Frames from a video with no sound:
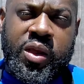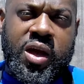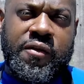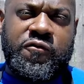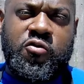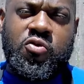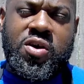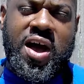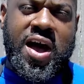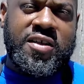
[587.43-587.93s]

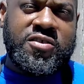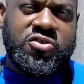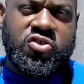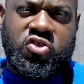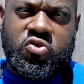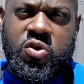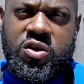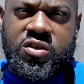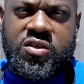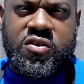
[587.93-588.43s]
If you guys
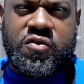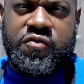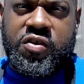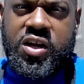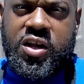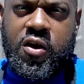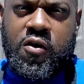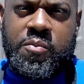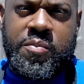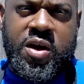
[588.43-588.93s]
enjoyed this
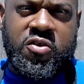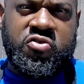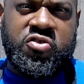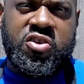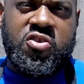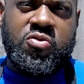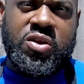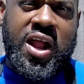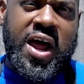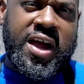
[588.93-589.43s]
video, make
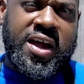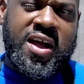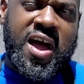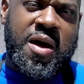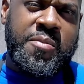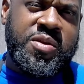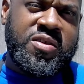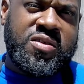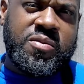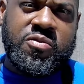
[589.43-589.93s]
sure you like,
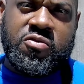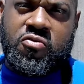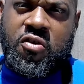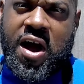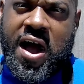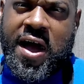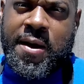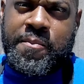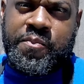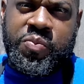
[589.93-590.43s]
comment,
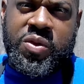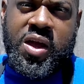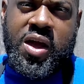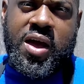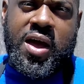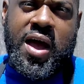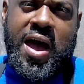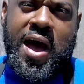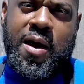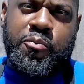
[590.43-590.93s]
subscribe.
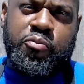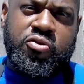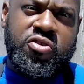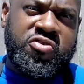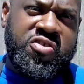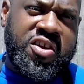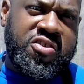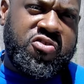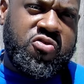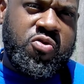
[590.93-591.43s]
I
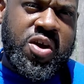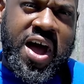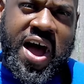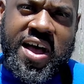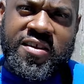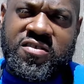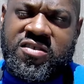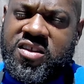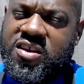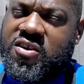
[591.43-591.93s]
appreciate you
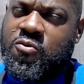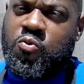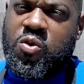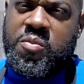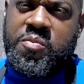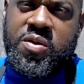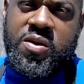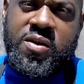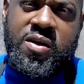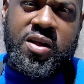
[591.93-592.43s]
guys sticking
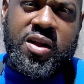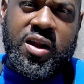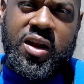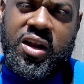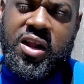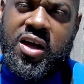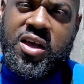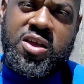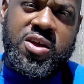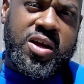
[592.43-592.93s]
with me.
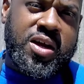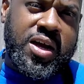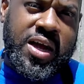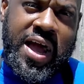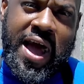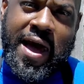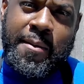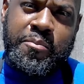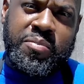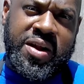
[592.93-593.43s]
Love you.
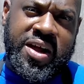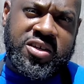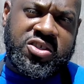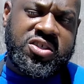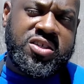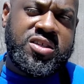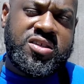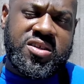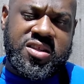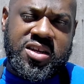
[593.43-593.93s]
God bless
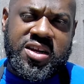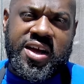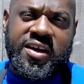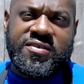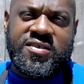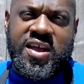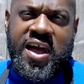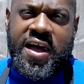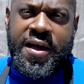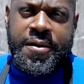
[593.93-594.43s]
you. Until the next
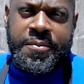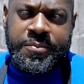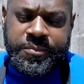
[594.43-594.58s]
time.